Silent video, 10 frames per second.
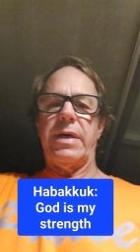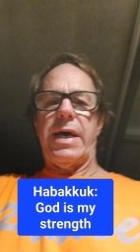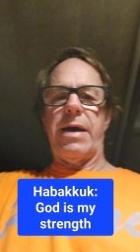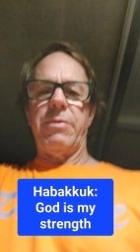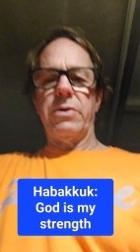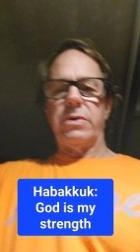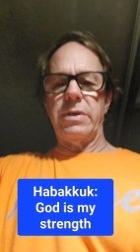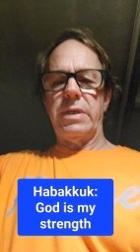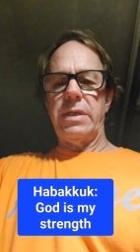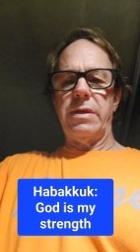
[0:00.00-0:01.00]

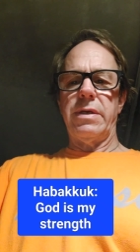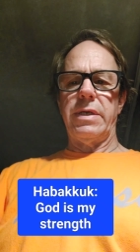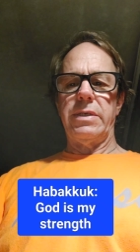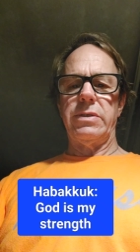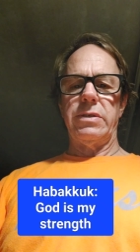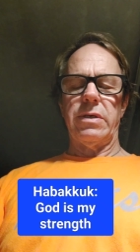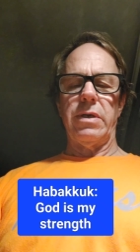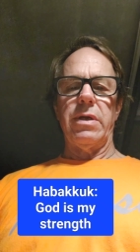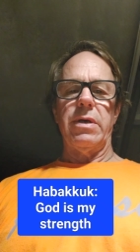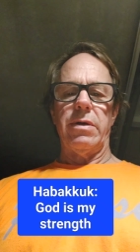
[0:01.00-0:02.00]
Habakkuk, in his
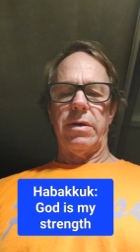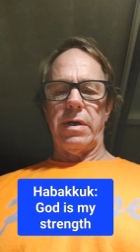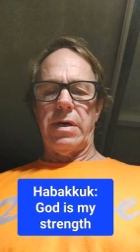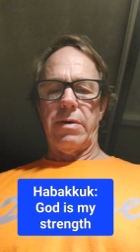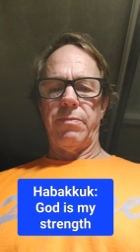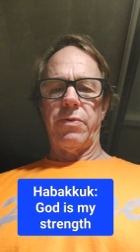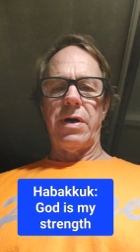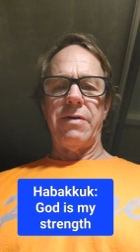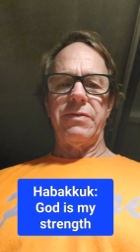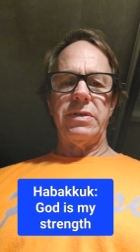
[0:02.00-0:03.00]
uh,
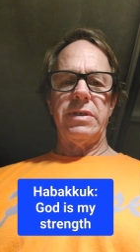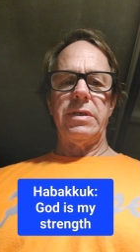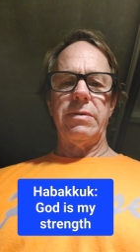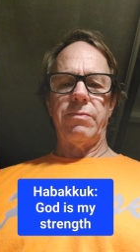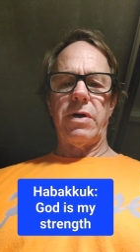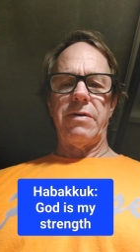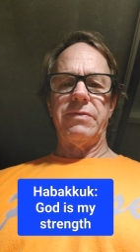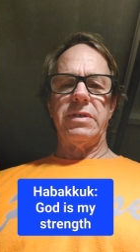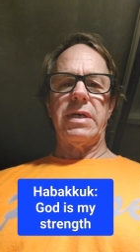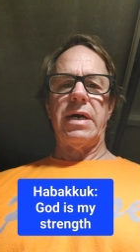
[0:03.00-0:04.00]
prophecy,
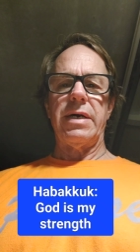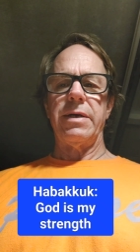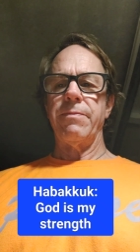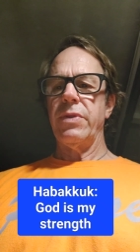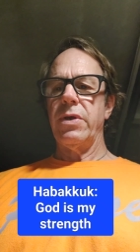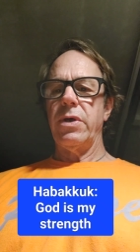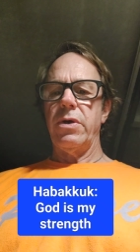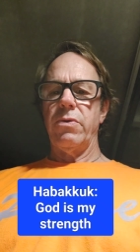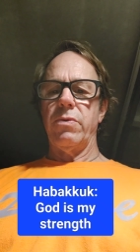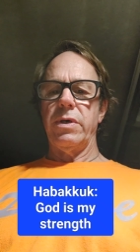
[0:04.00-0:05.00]
prophesying,
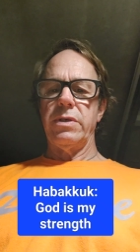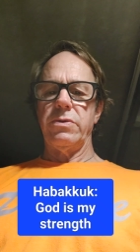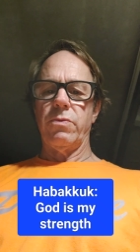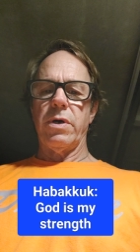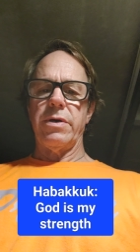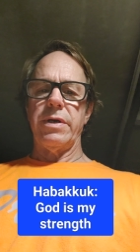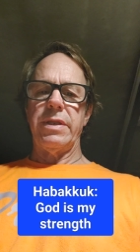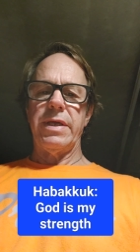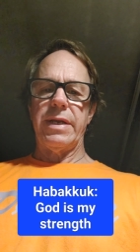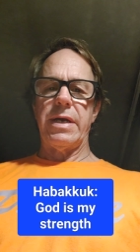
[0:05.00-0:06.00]
was
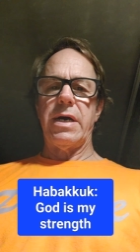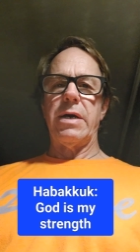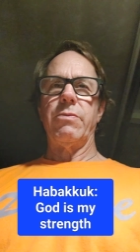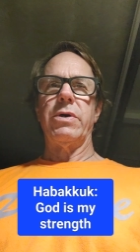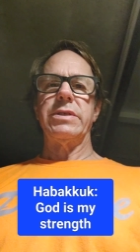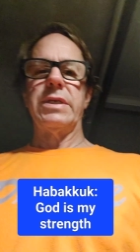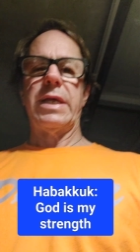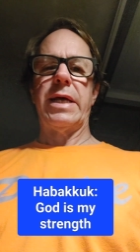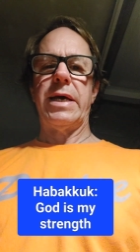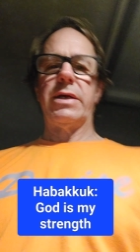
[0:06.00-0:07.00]
worried that God wasn't
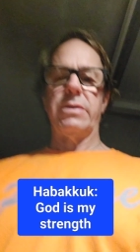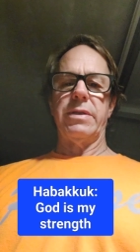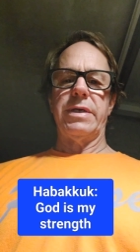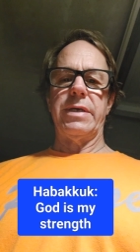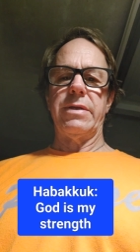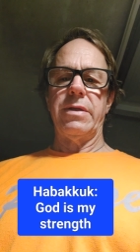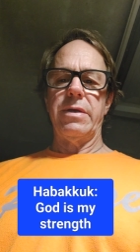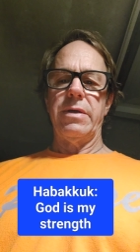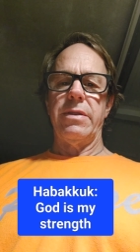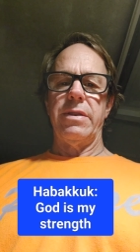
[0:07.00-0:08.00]
handling
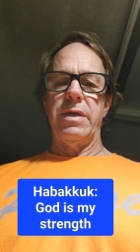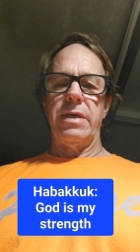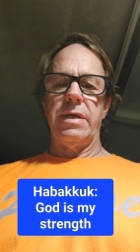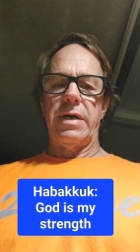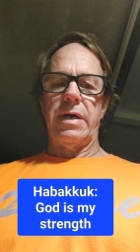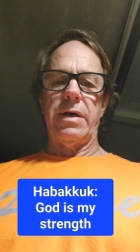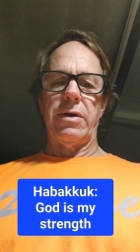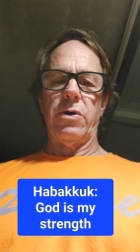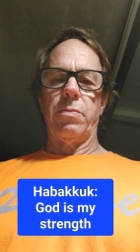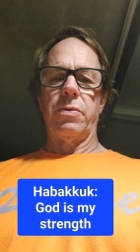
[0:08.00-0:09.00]
the
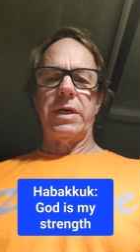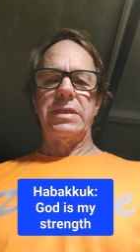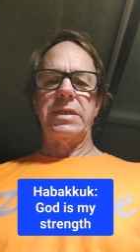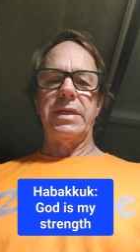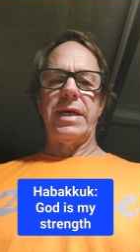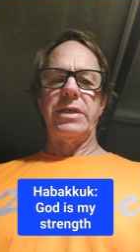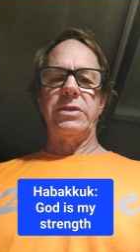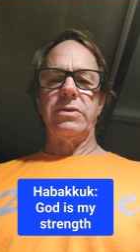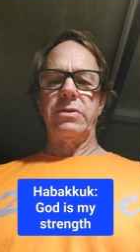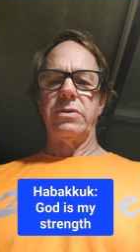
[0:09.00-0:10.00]
uh, oppressing
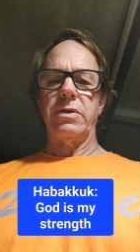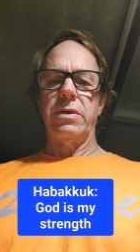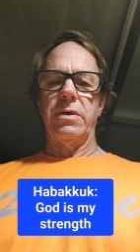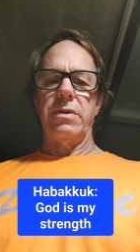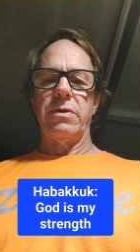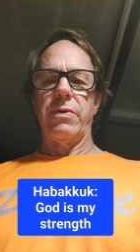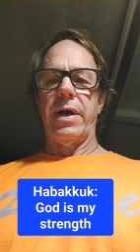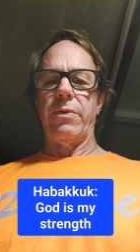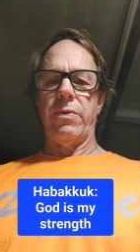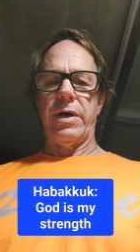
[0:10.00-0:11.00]
nations the
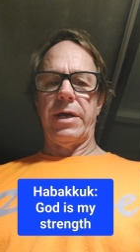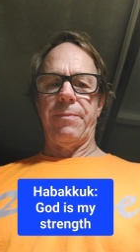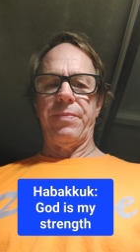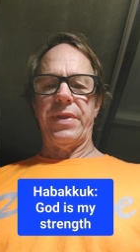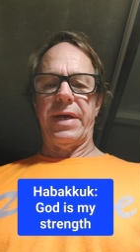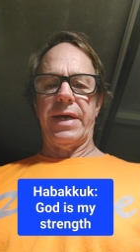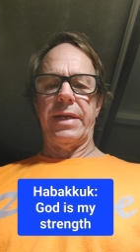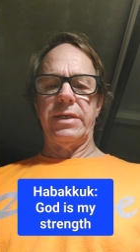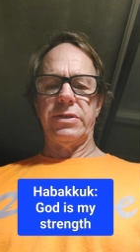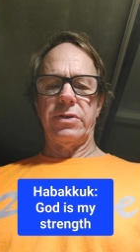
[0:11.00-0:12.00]
right way.
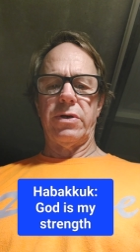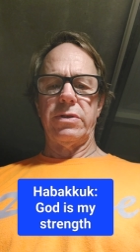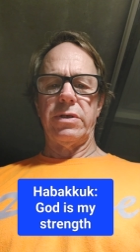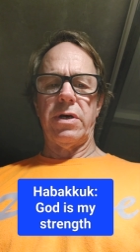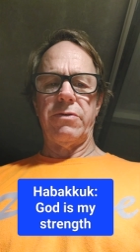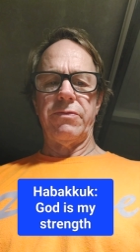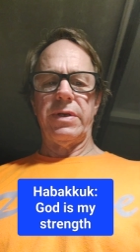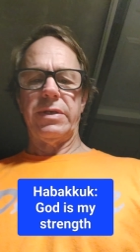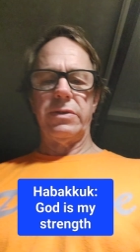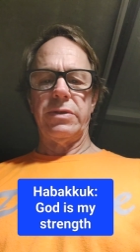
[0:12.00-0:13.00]
And he starts off
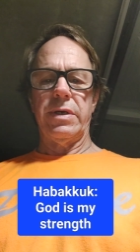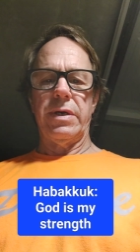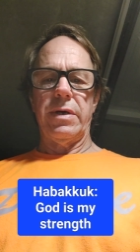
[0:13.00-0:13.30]
and he's